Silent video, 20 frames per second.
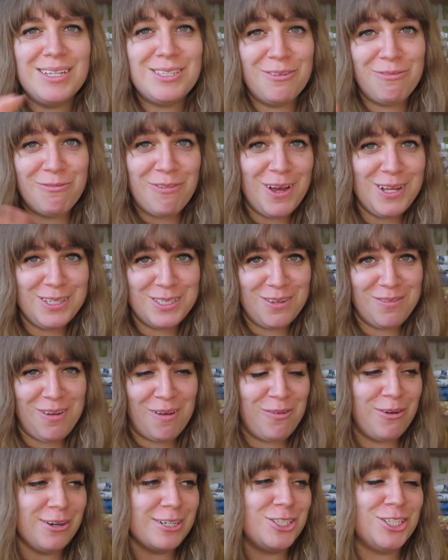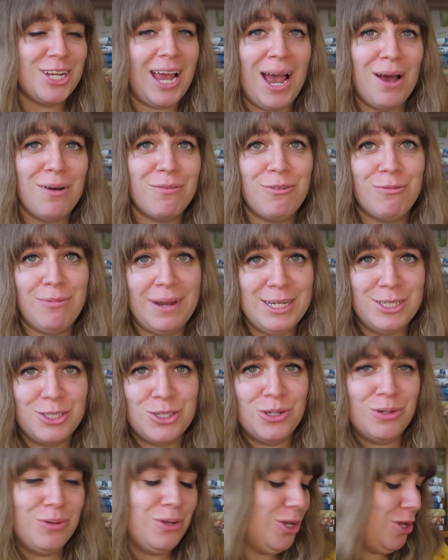so first off, I've got a shout out for Rachel,